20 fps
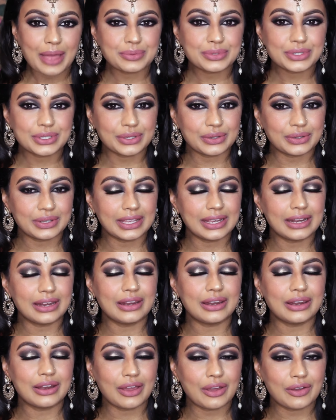
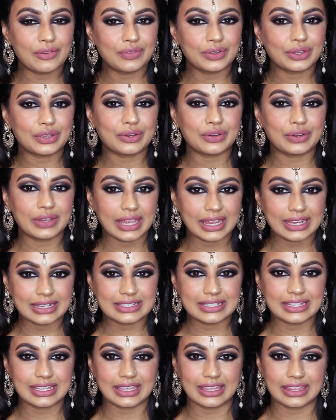absolutely love
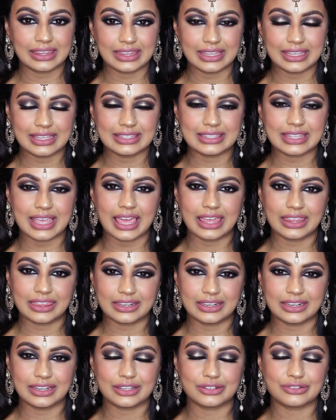creating these
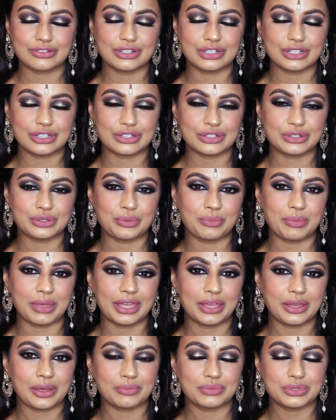ethnic traditional
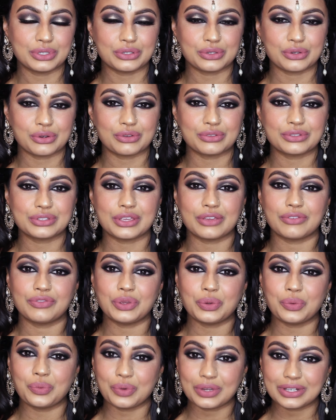makeup tutorials. So
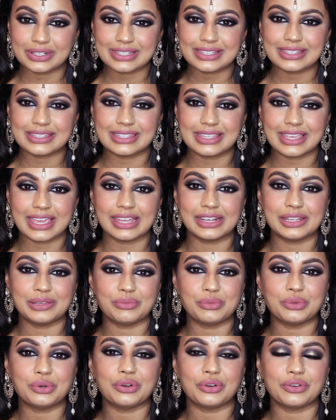if you want to see
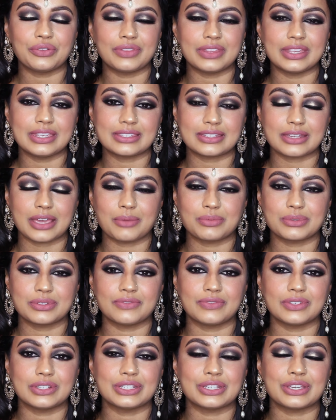any more of these types
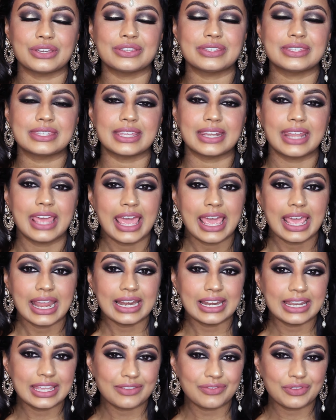of videos, then
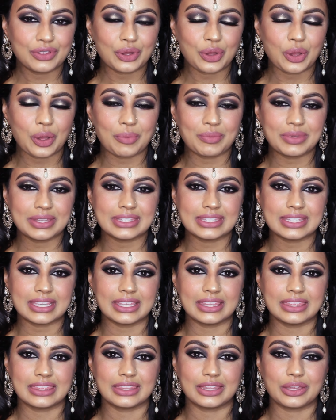leave your comments
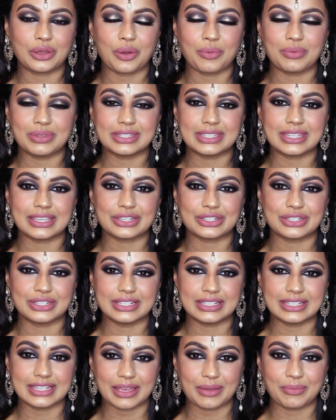in the comment
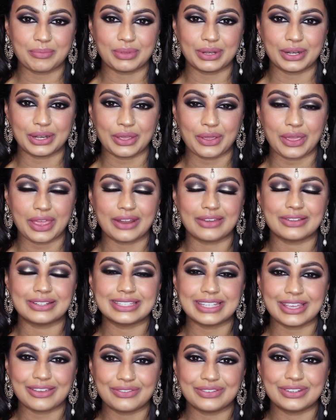section down below and
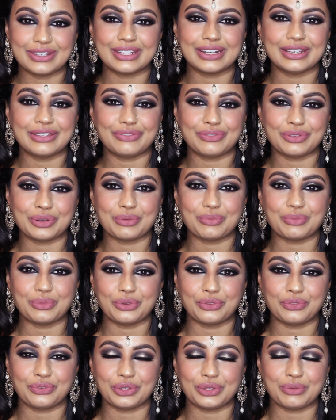I'll definitely film
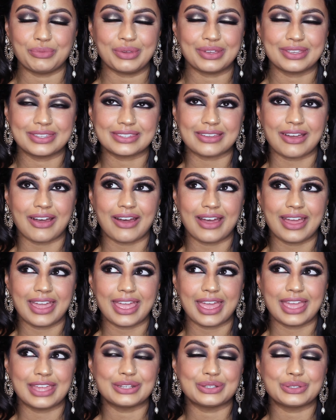more for you because
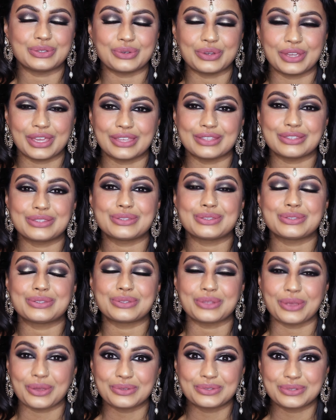I enjoy it
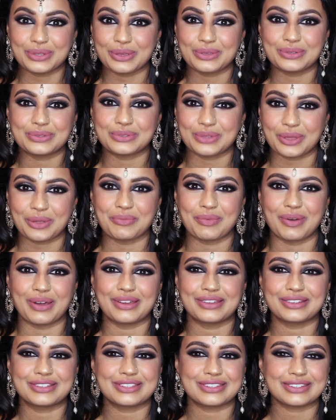so
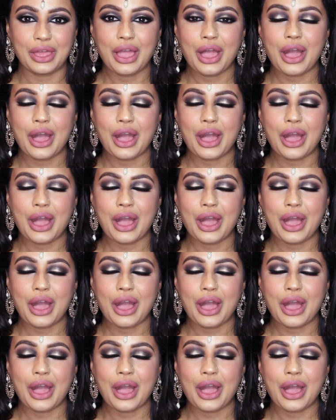much.